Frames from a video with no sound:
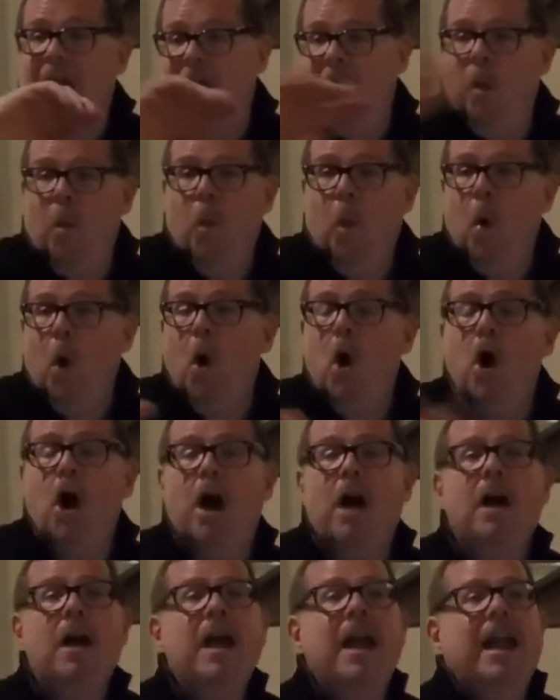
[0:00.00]
at
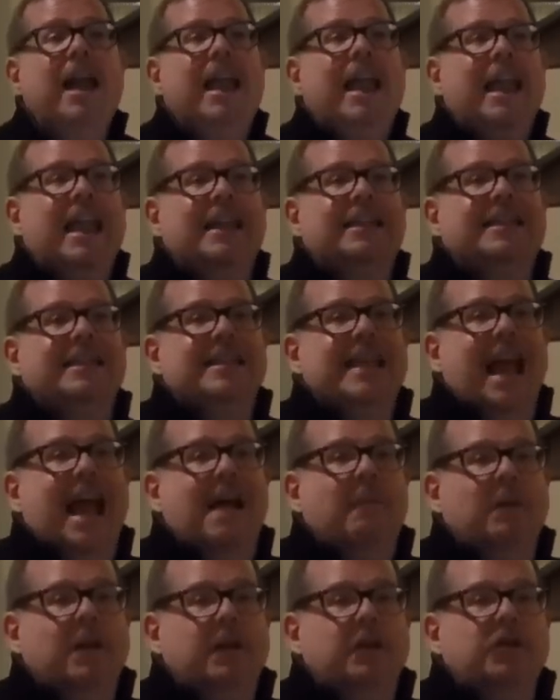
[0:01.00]
war, he
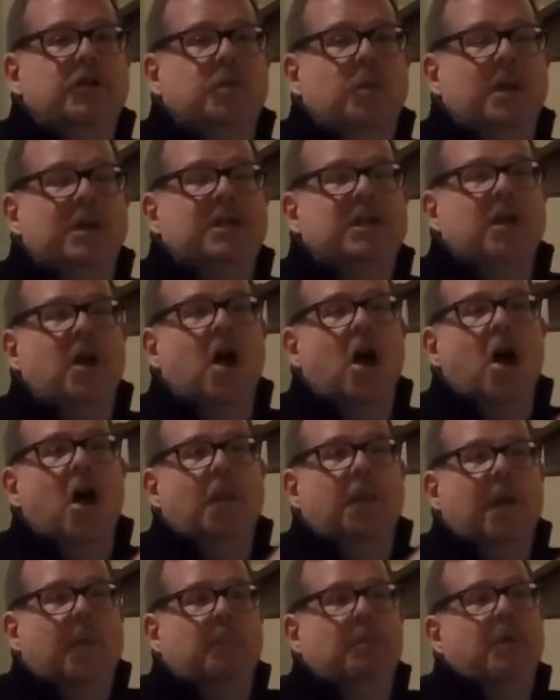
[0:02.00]
established what's
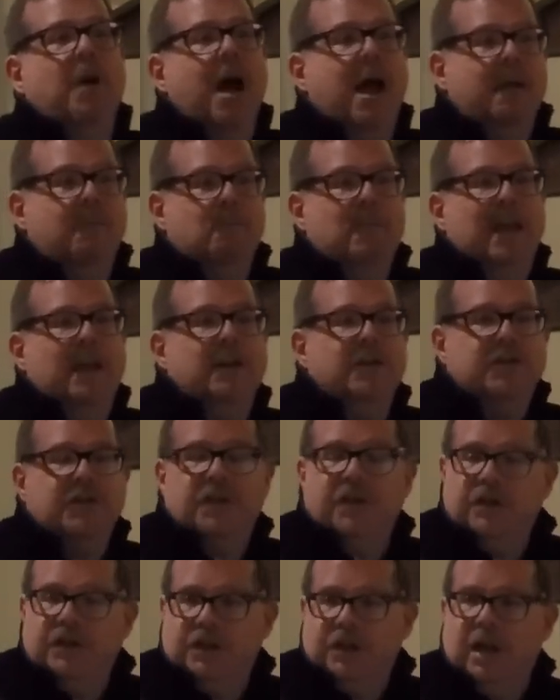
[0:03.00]
called the prime
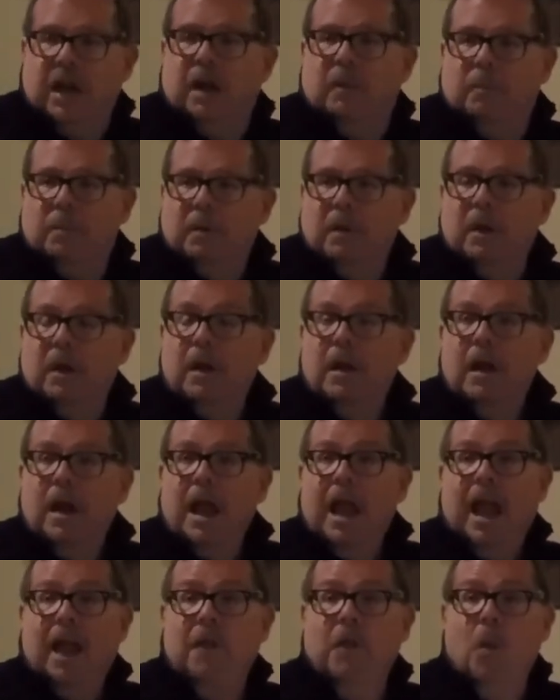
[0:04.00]
ministership.
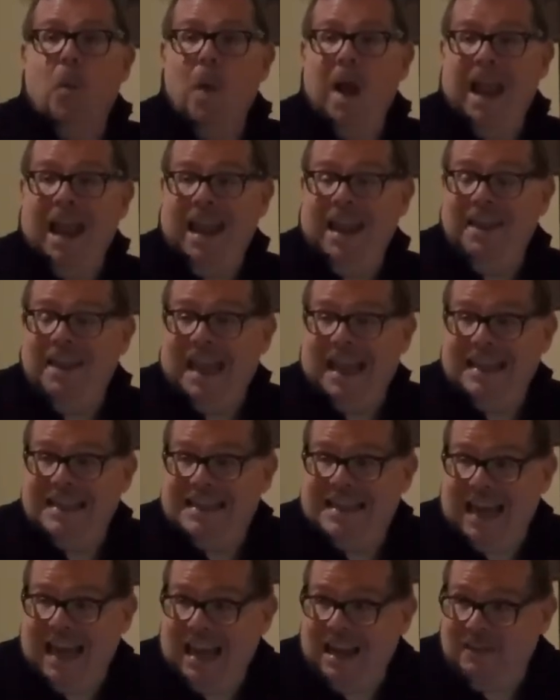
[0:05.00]
And the way
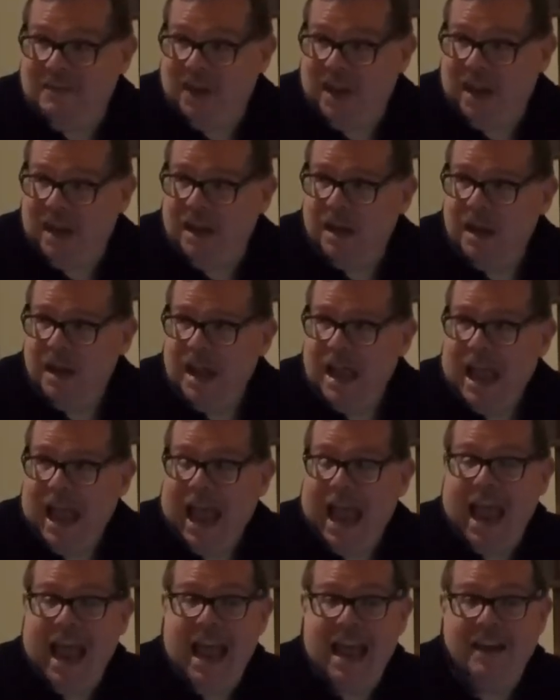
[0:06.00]
that David
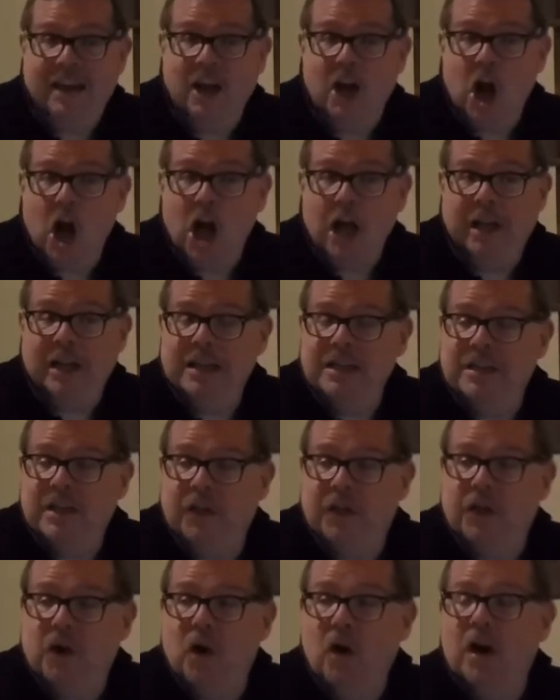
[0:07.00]
handed on his
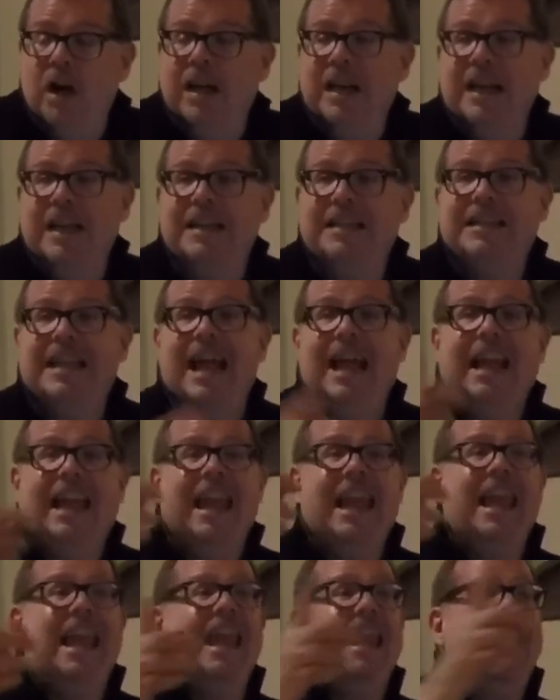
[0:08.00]
authority is that
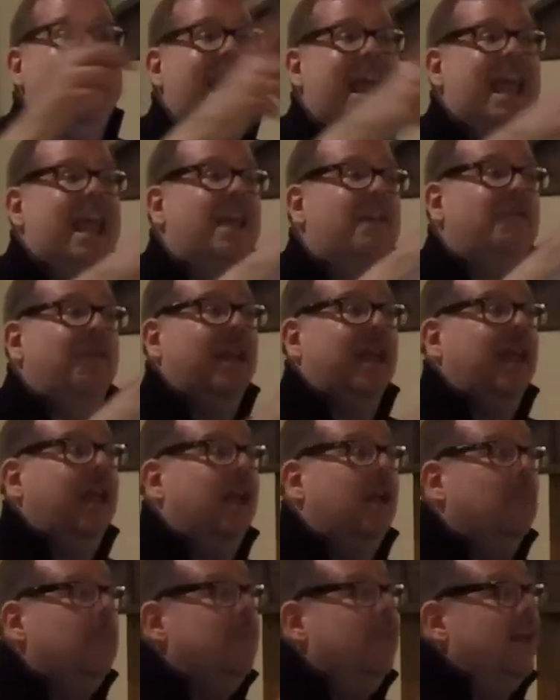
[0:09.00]
he gave
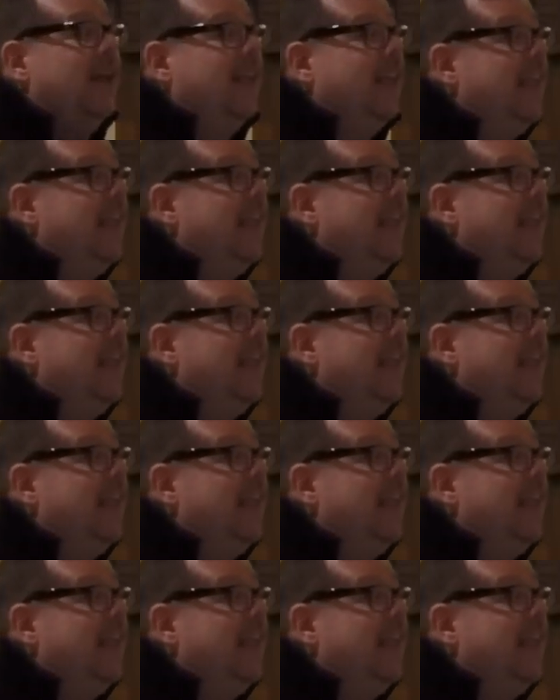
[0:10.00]
him the